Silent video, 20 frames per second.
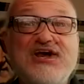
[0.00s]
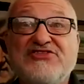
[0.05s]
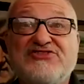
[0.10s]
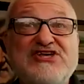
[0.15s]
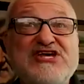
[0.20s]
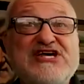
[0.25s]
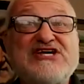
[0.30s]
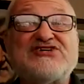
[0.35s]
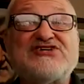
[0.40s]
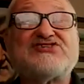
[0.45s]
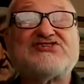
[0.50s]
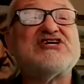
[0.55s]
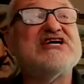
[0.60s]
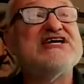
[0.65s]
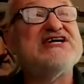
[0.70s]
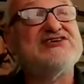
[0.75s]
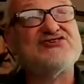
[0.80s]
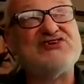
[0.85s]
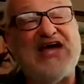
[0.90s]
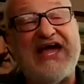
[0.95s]
This
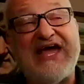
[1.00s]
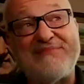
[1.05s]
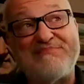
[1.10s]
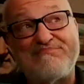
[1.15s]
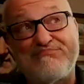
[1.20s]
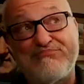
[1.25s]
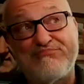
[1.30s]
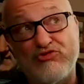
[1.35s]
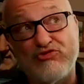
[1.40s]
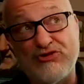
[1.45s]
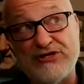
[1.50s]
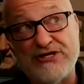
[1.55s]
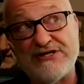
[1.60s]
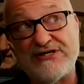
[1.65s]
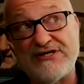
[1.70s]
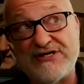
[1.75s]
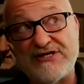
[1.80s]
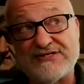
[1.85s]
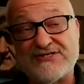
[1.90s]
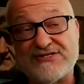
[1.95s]
is a
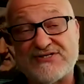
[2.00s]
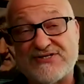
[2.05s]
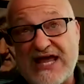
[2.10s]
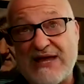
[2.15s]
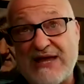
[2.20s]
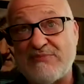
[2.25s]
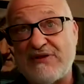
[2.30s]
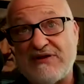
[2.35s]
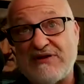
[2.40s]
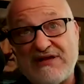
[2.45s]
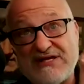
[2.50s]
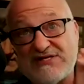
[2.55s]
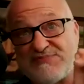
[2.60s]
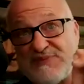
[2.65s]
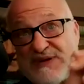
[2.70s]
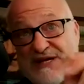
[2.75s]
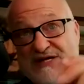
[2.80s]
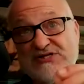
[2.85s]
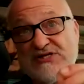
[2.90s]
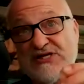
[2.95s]
brilliant statement,
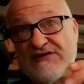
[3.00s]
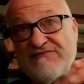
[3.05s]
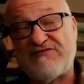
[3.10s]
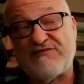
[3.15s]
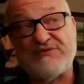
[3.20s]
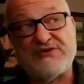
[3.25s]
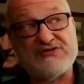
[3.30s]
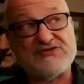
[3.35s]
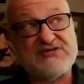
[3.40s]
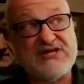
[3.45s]
especially from the